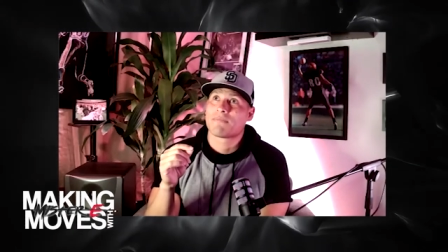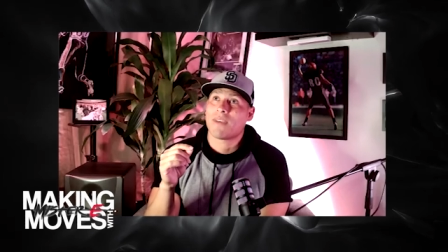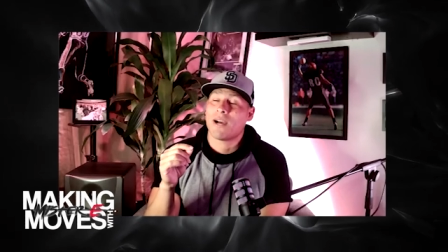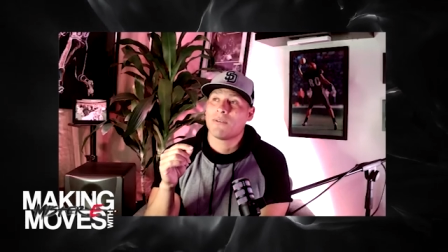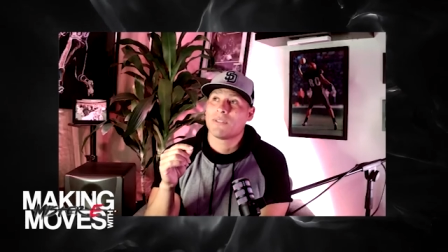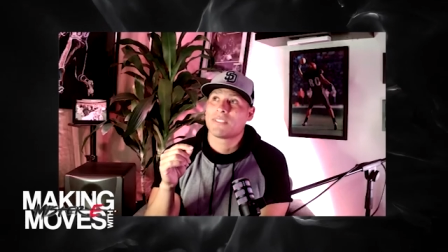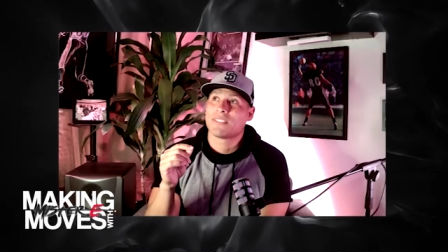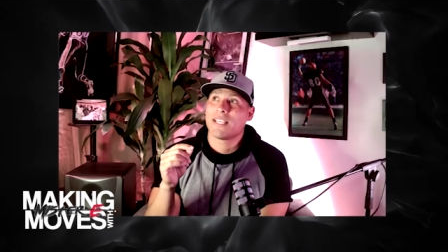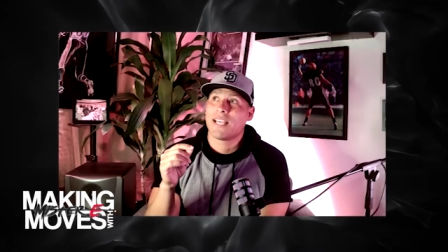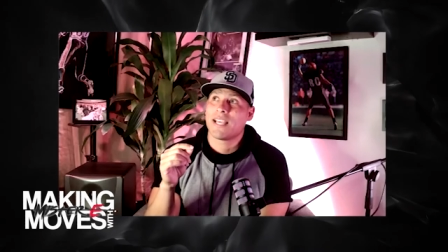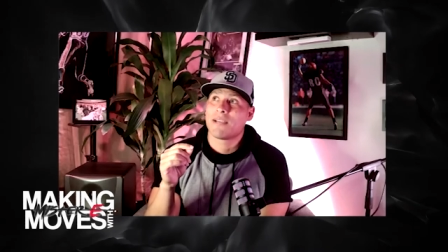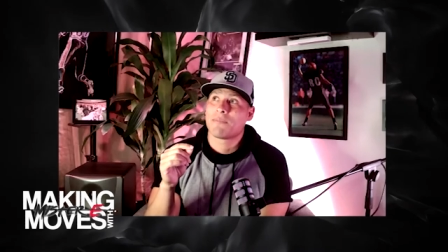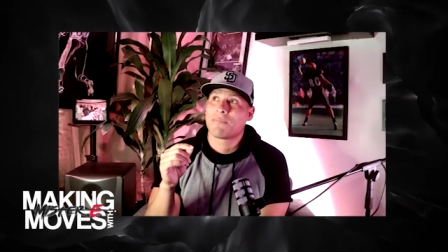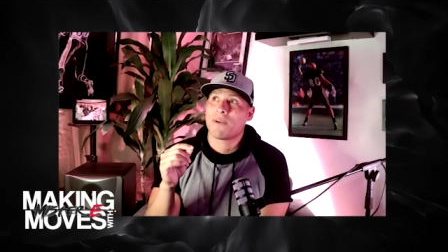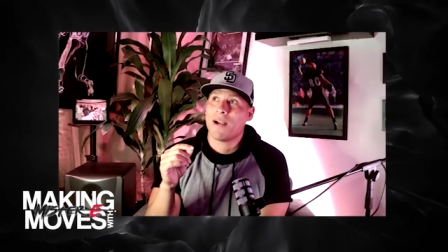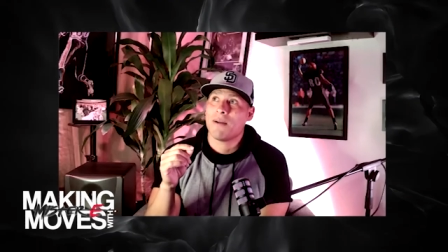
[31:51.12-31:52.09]
I would
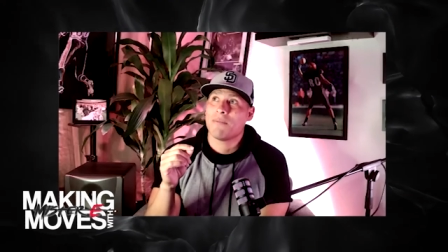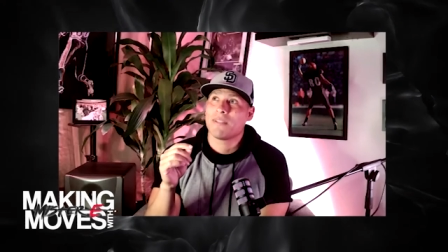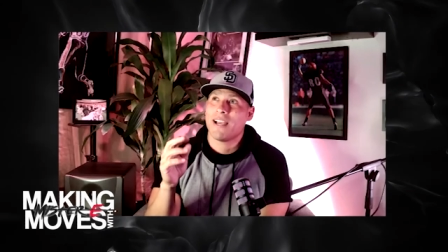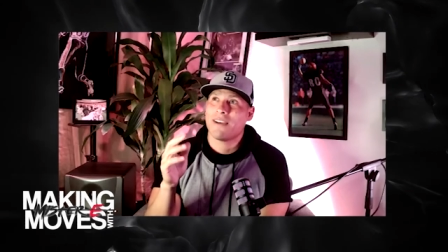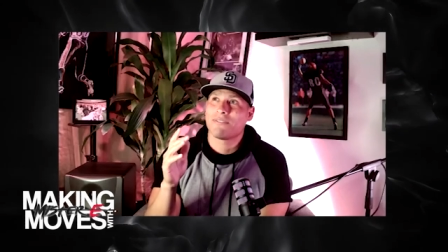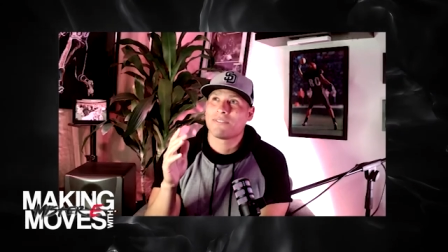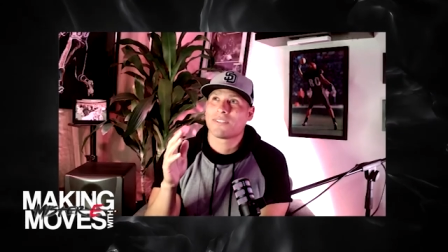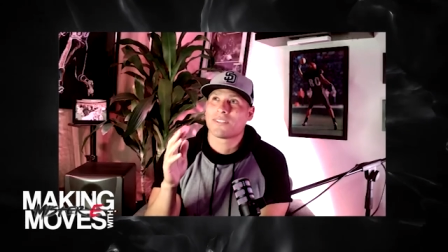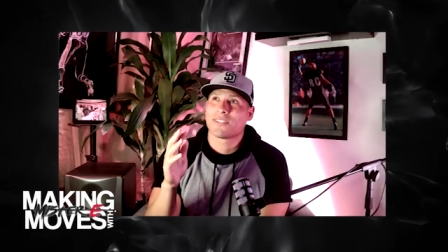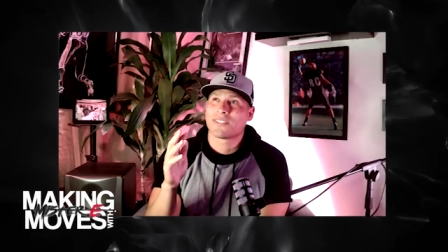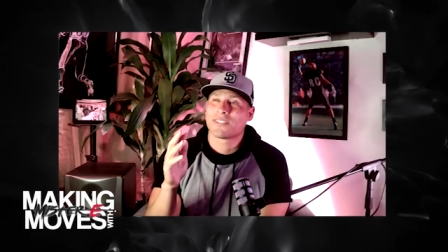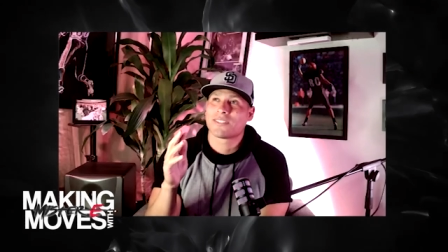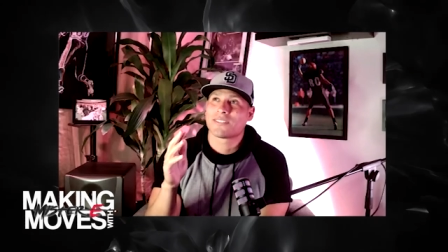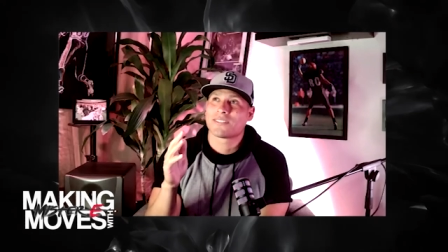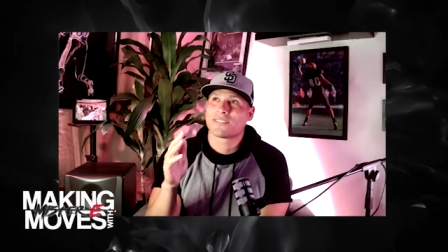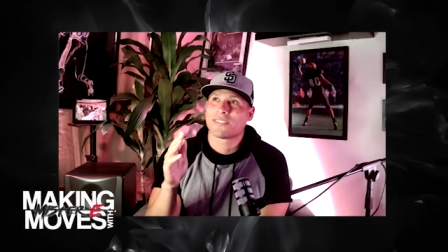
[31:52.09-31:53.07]
say probably
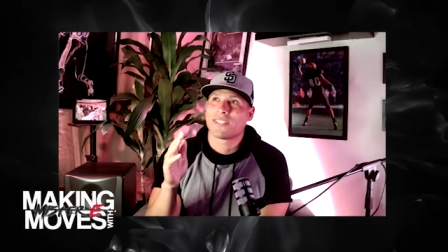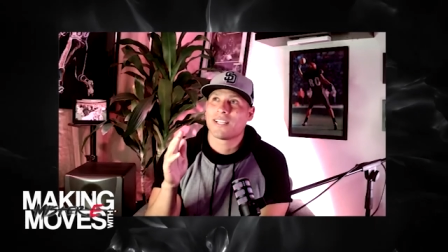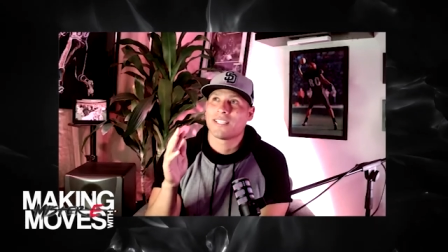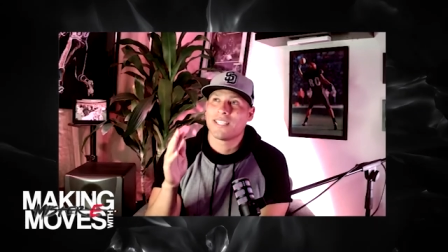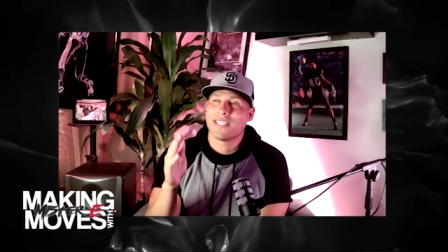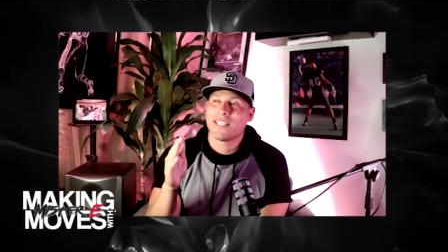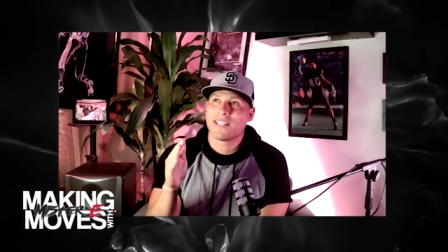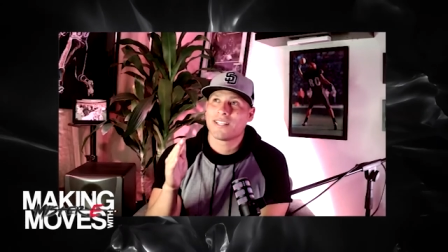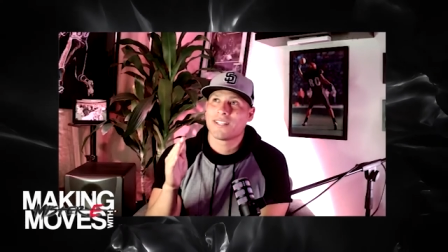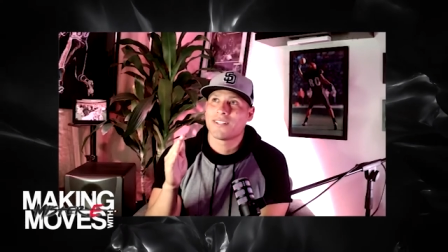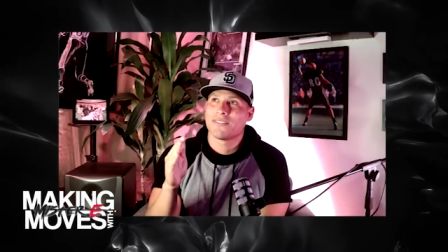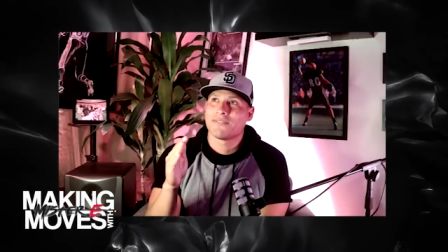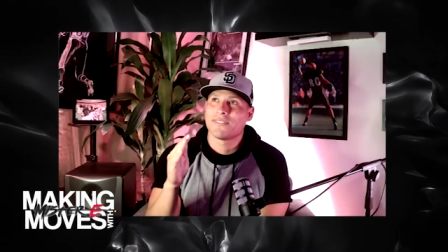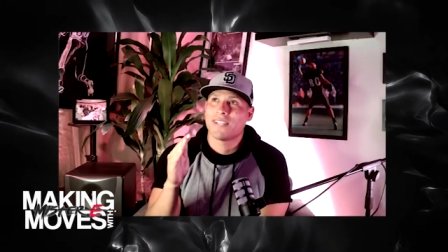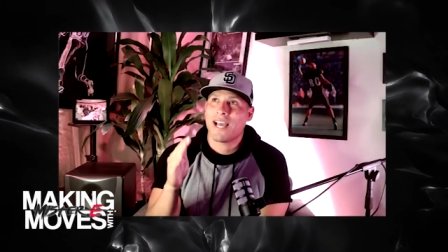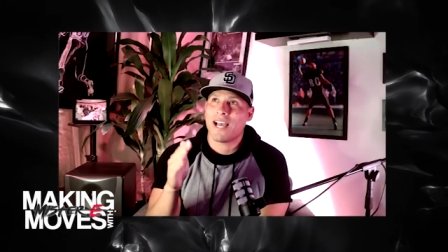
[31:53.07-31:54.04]
after a year
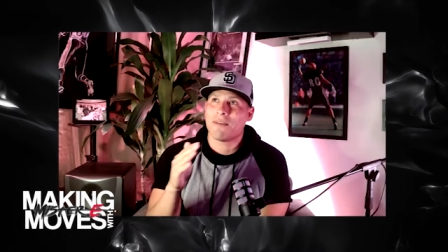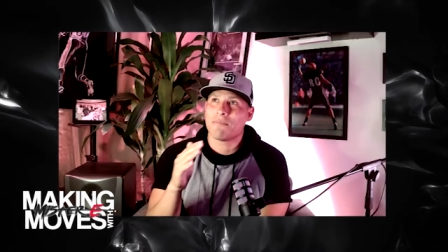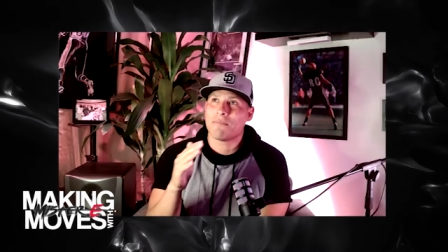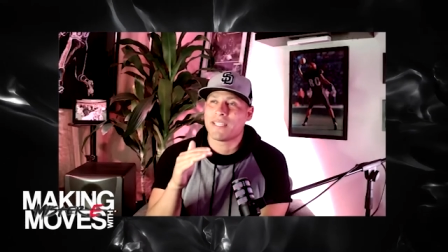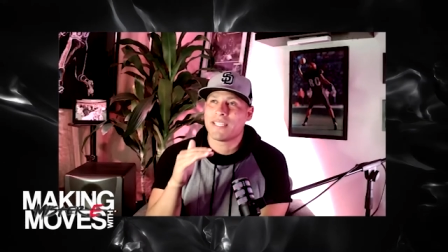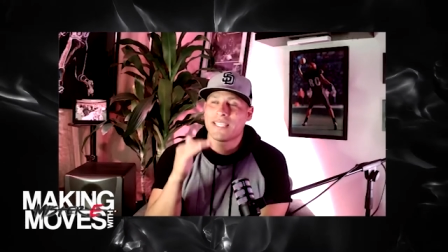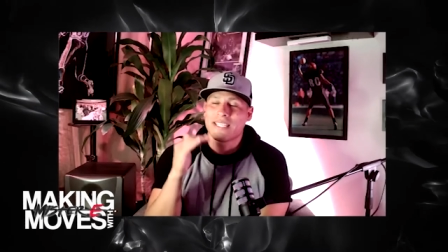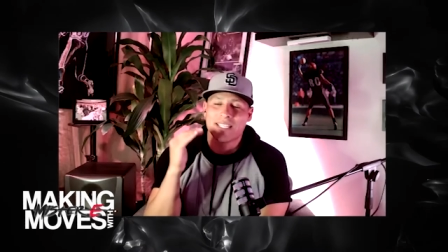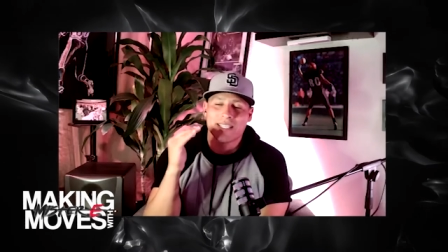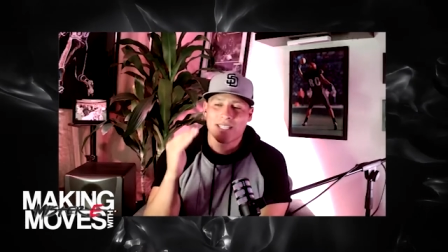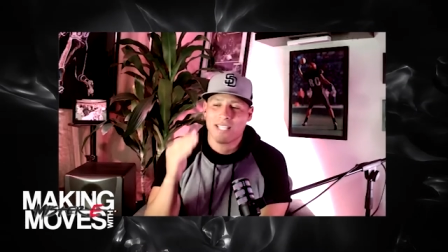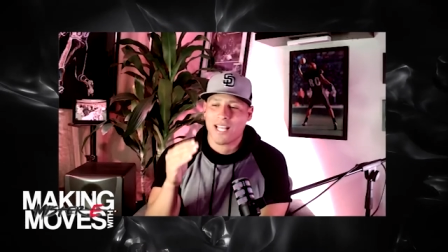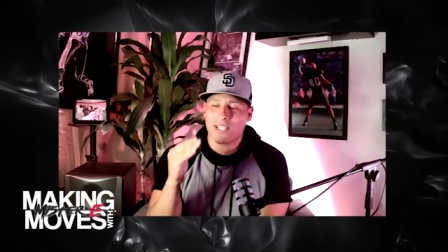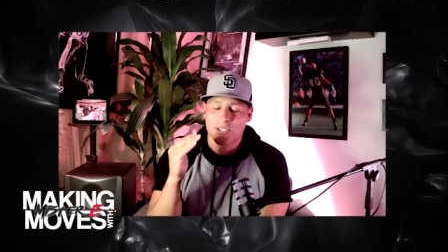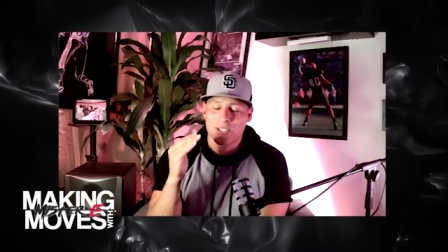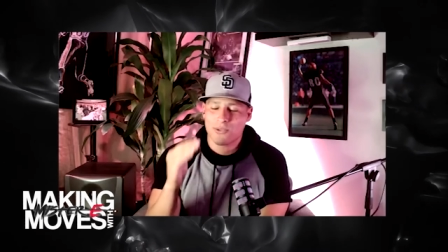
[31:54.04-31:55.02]
of not being
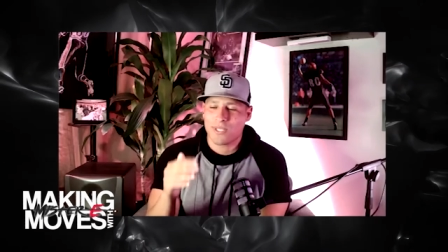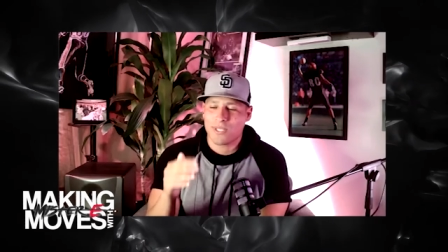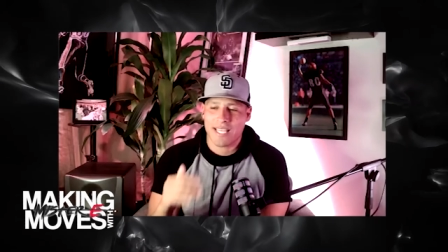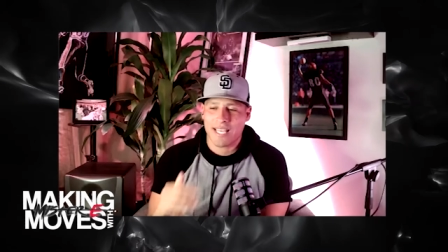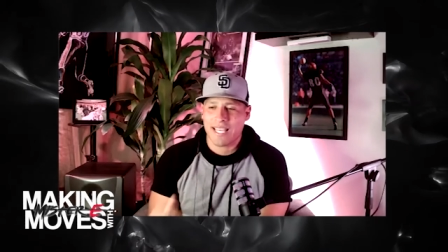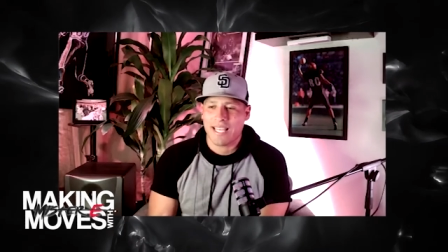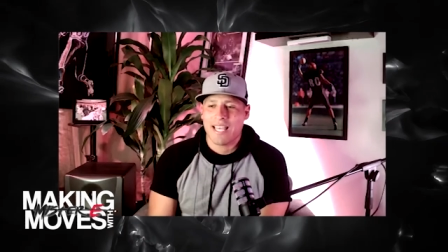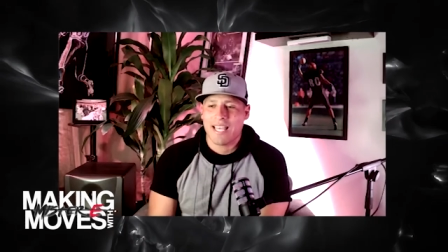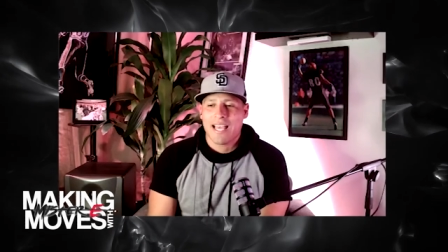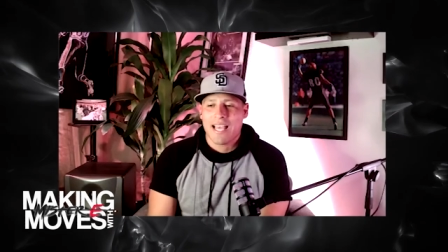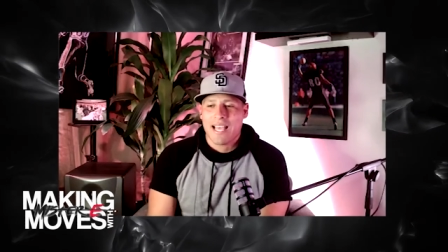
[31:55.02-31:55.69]
not doing that,